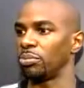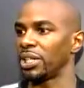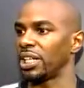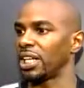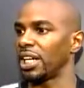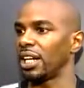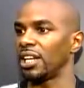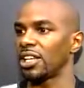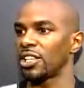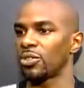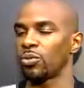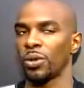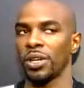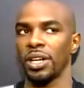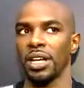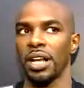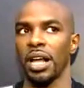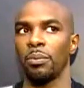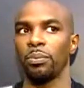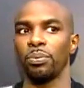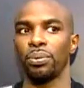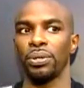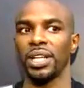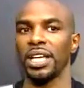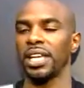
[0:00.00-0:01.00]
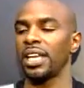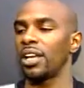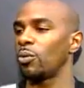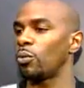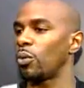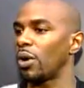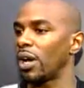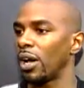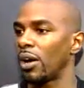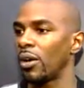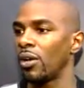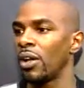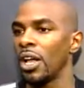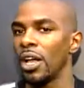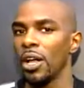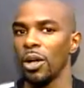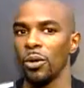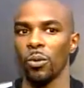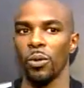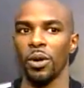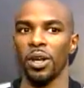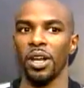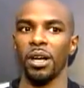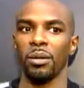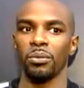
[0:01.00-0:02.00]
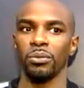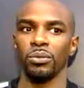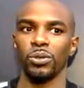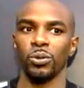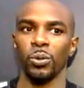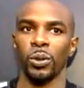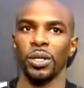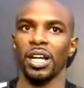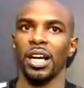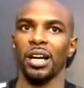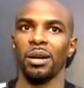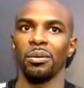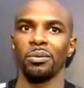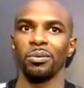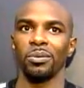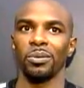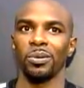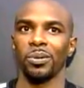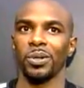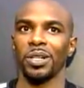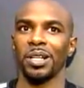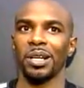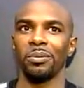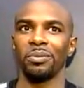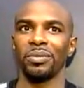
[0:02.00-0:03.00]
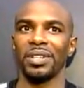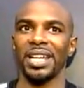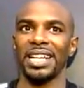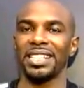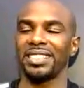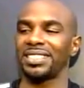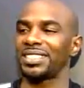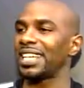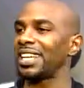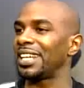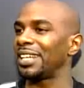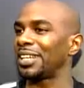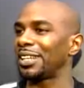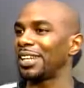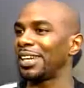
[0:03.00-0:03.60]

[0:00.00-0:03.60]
Because when I'm playing well, when I'm like 10,